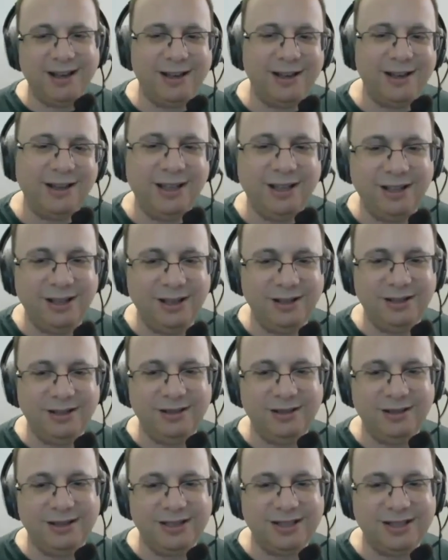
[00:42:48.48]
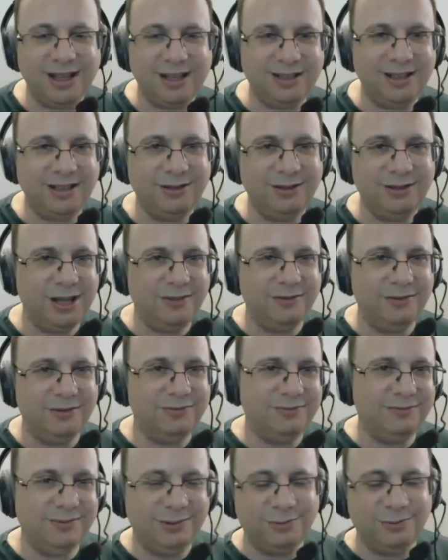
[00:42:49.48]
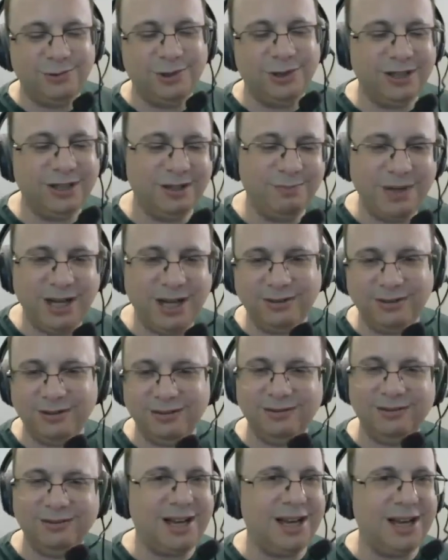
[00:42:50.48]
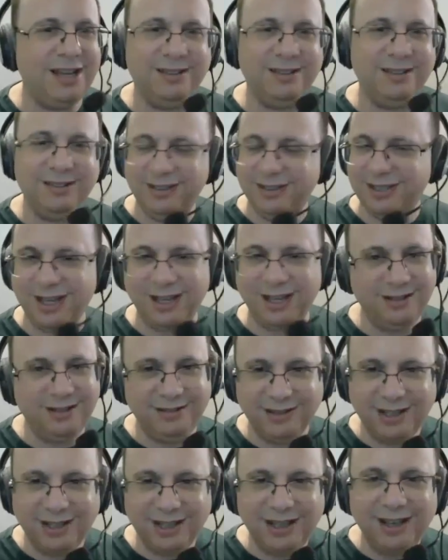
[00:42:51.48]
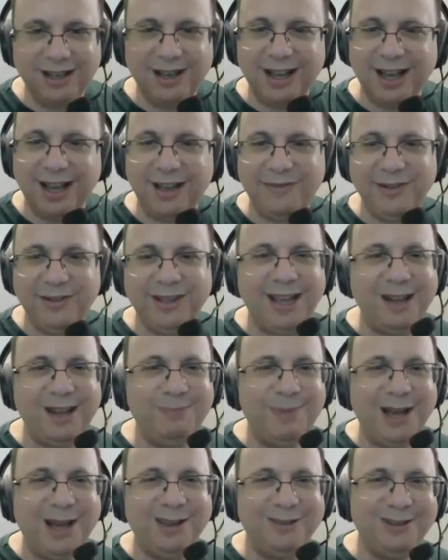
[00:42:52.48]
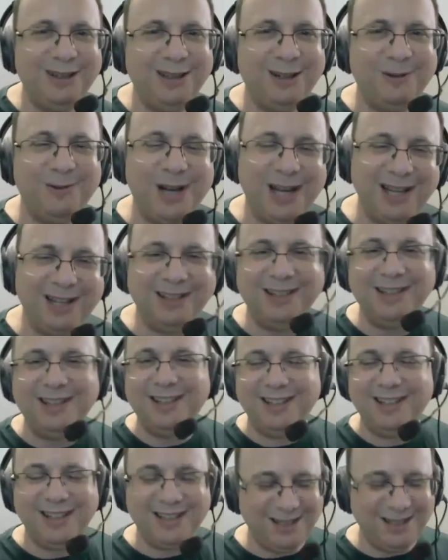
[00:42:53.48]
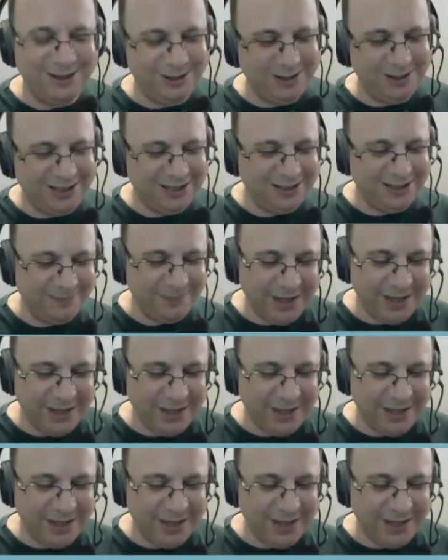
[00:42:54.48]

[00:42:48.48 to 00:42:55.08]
It's not like you have to work in Python. I decided I haven't done Python in a while. Let's do it here.